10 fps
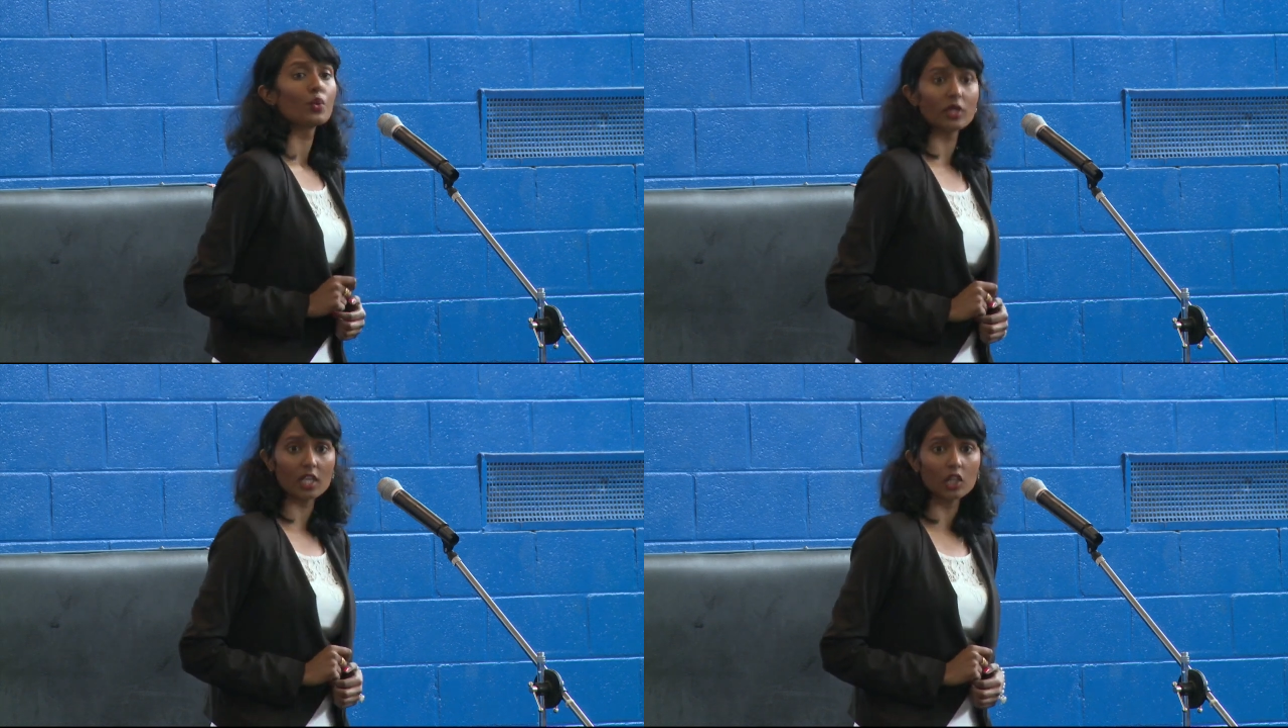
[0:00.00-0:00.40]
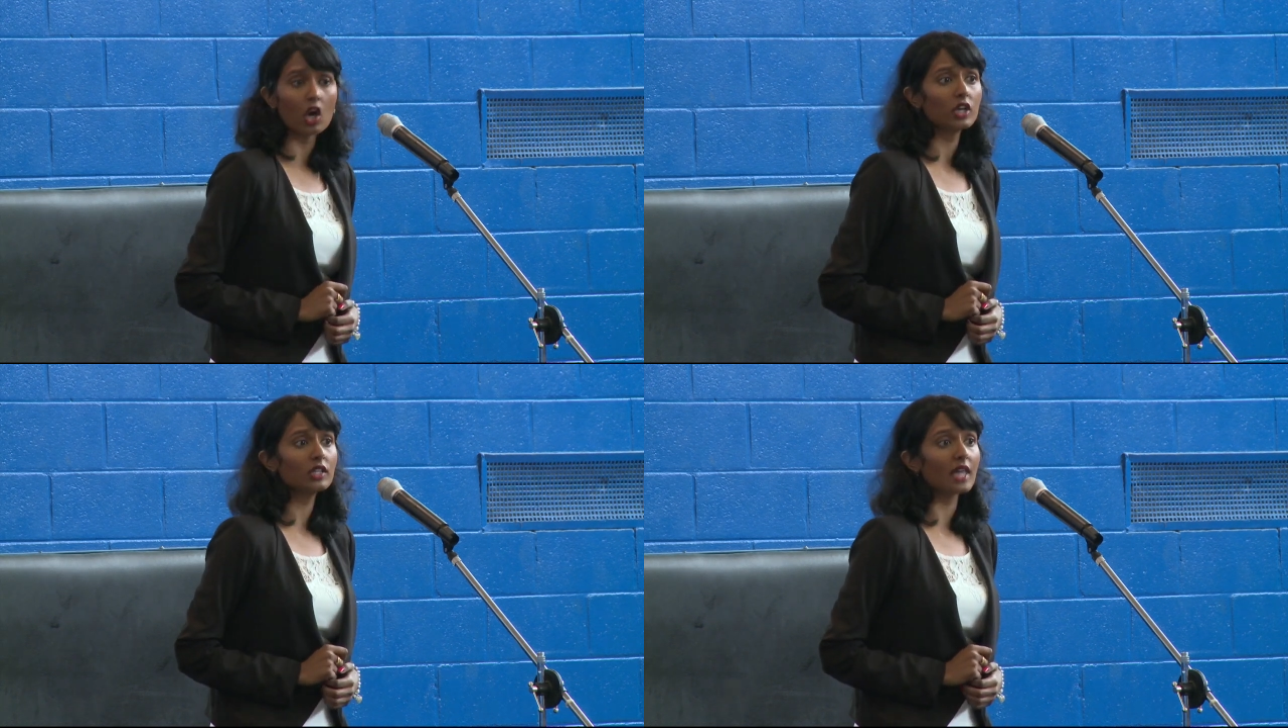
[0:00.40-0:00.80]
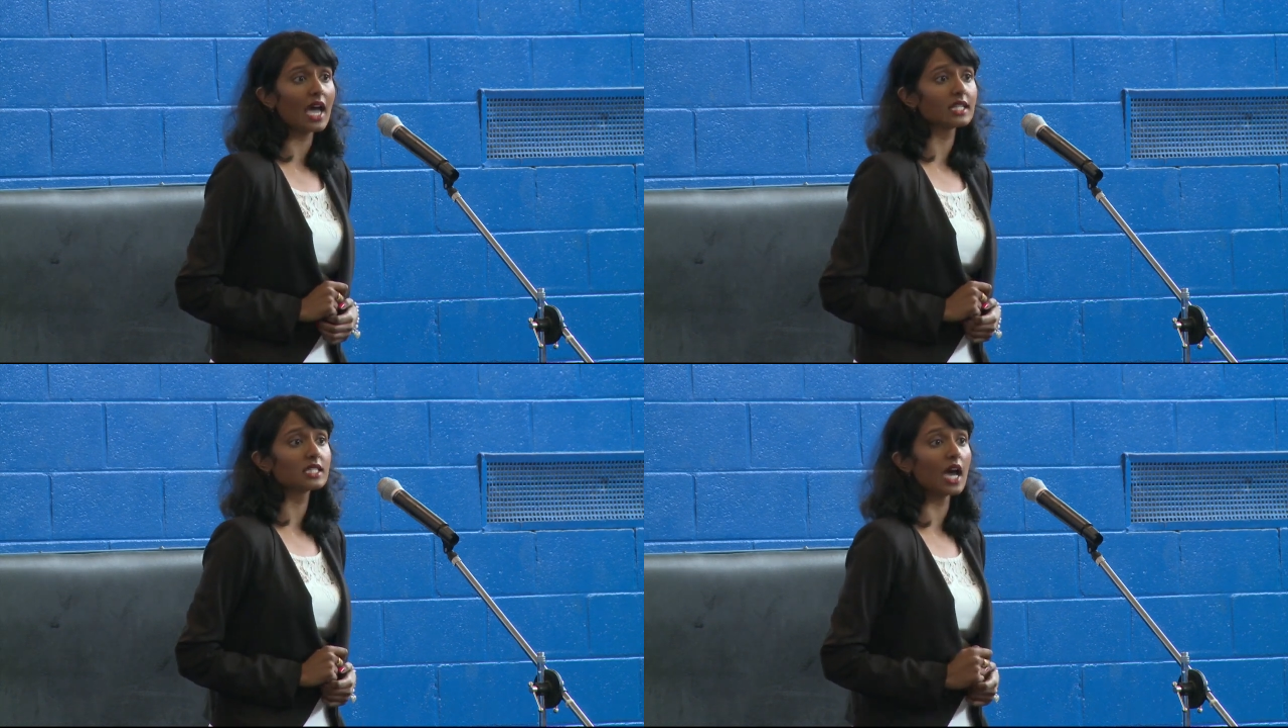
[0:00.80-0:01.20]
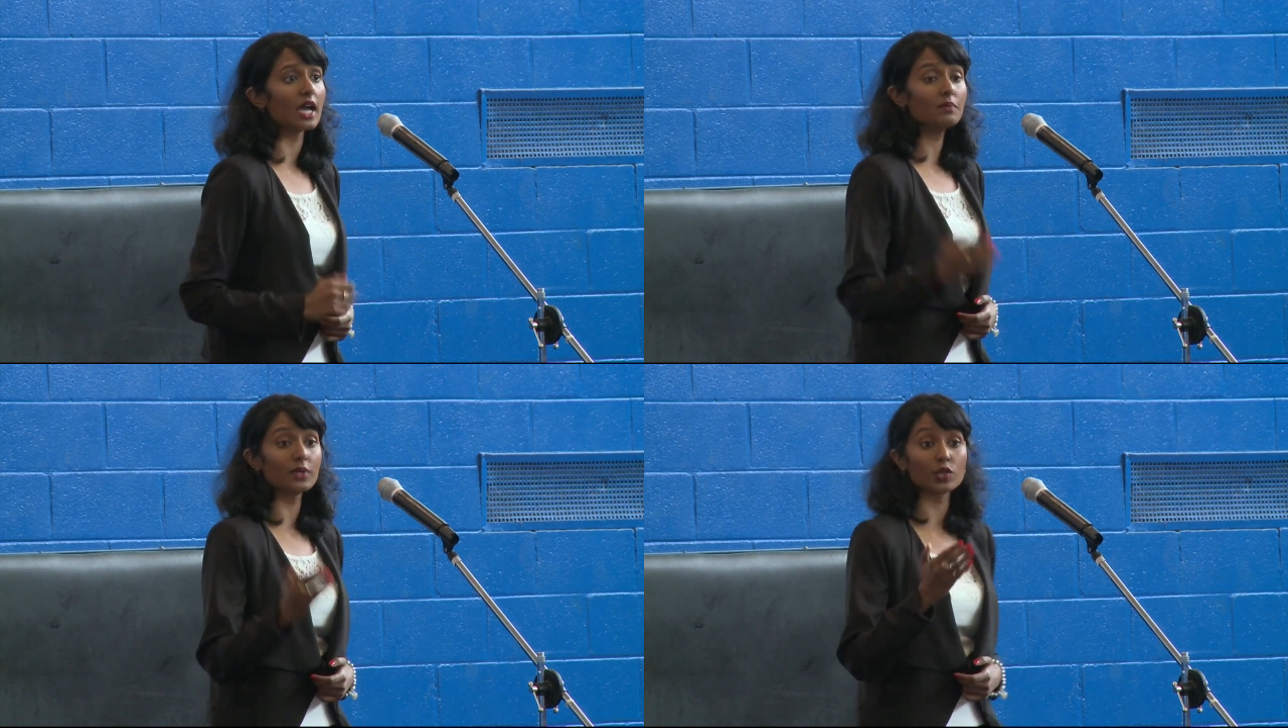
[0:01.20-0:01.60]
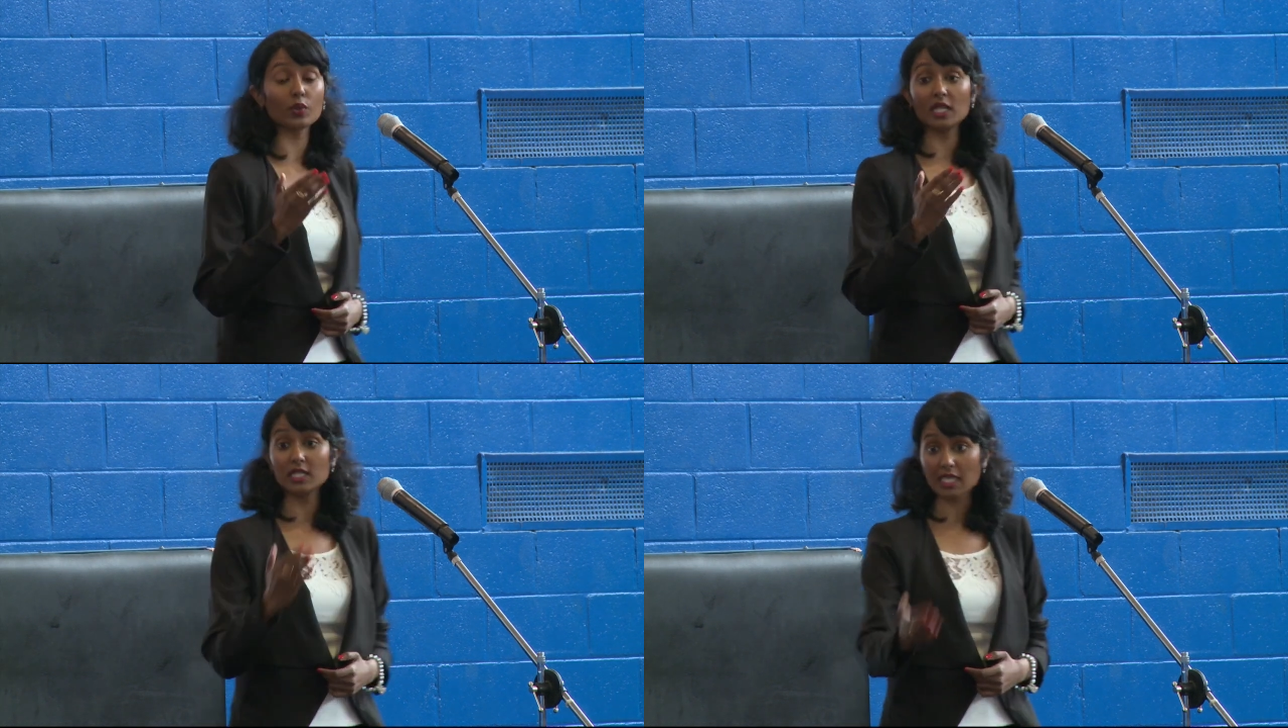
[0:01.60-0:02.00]
with a long lag time
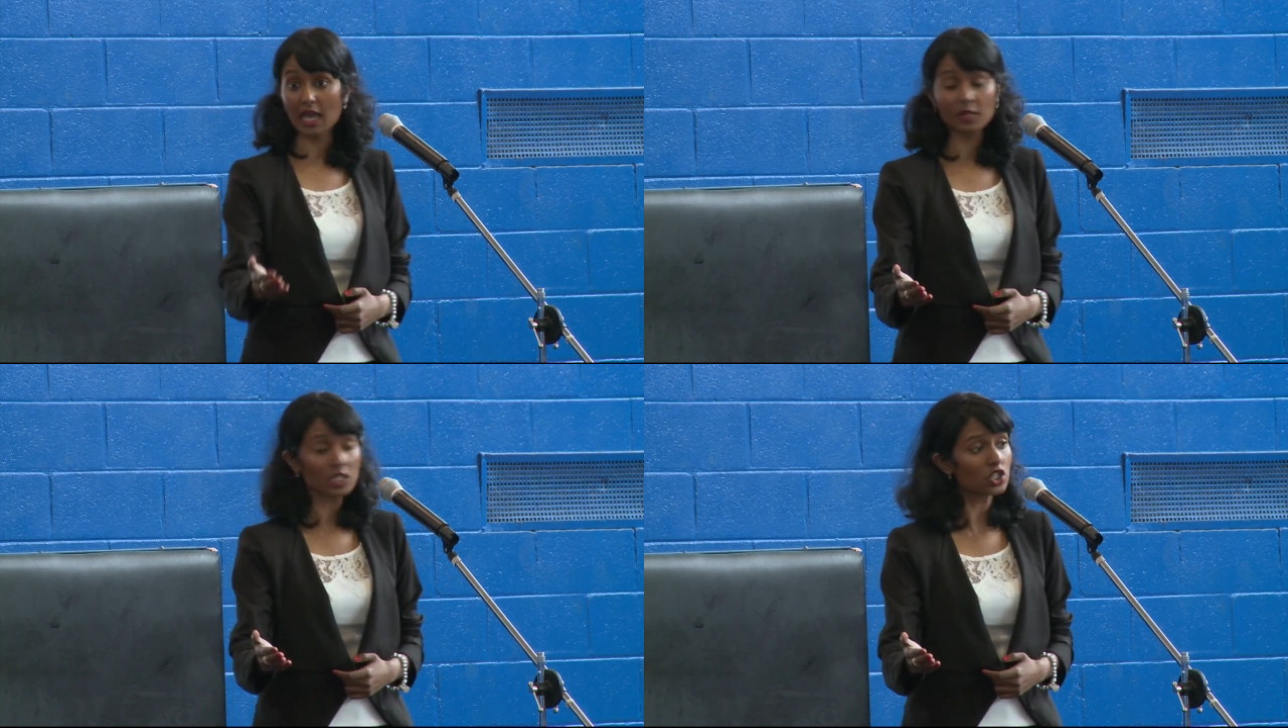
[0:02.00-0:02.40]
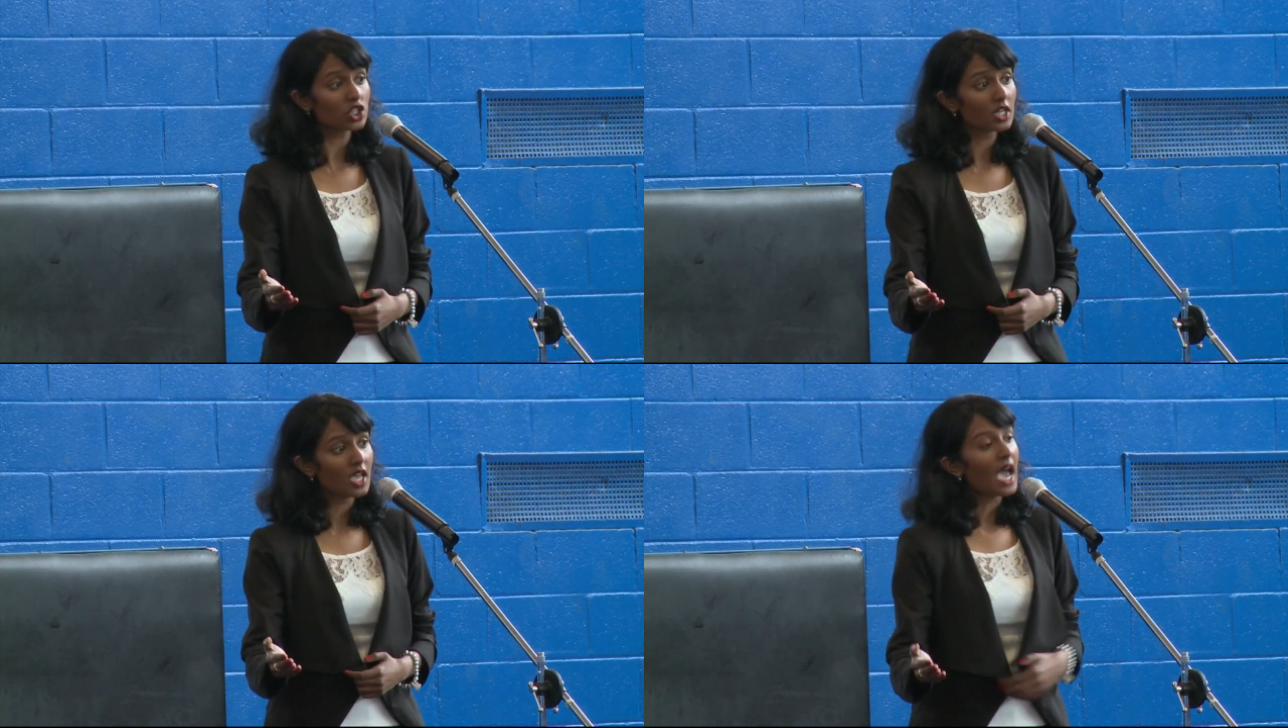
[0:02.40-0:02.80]
between damage